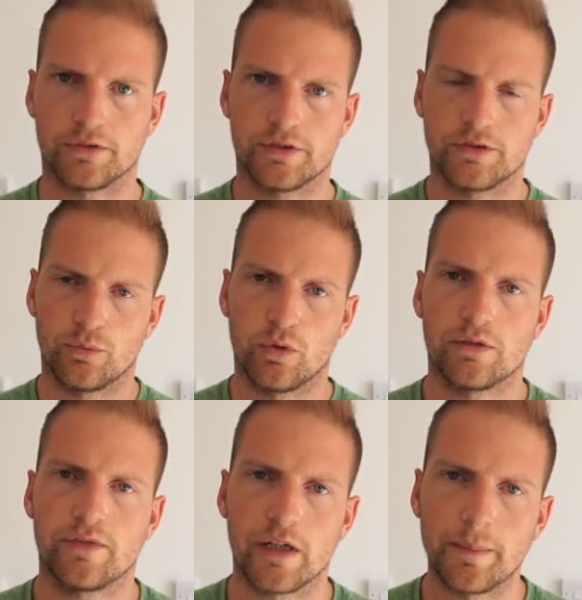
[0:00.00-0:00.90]
So what
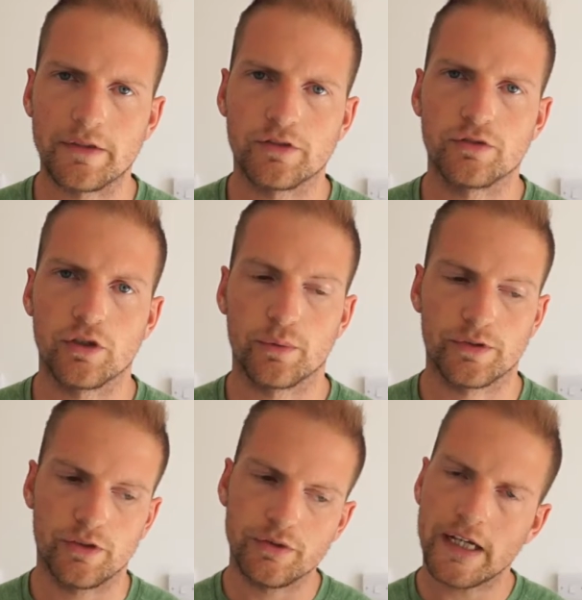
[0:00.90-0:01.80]
I recommend you do
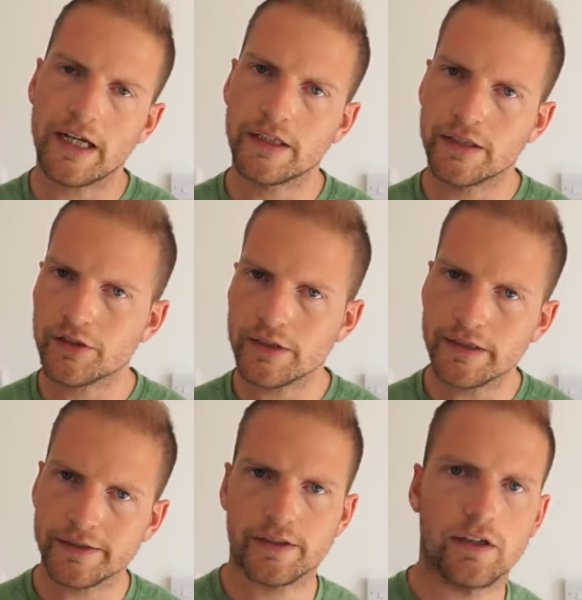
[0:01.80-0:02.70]
is use that initially
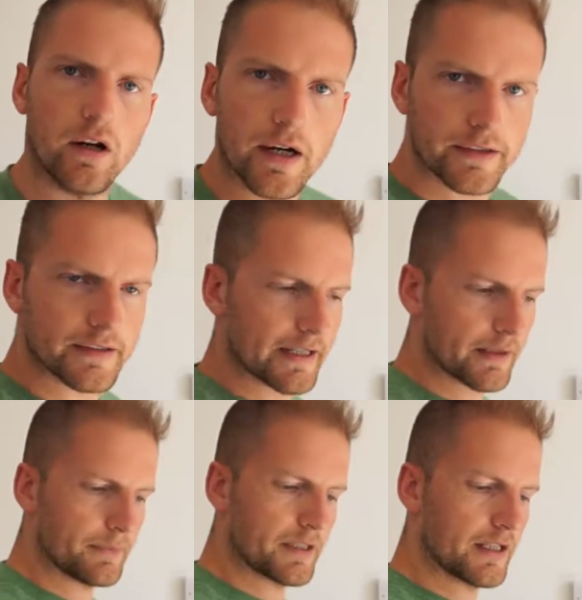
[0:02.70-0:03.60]
as a guide and
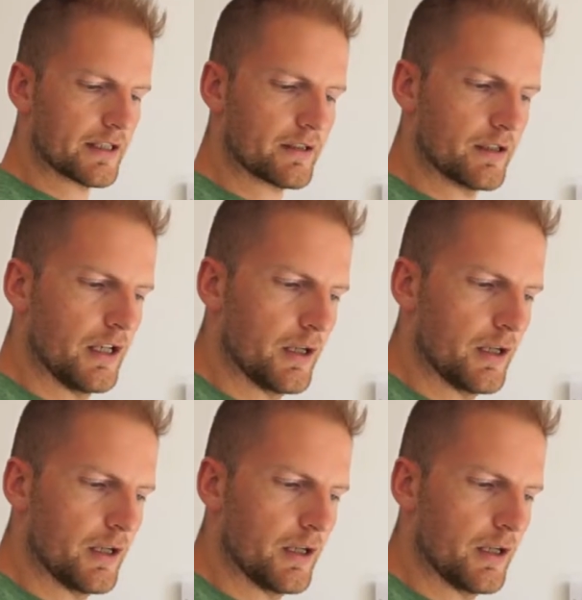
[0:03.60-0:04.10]
then begin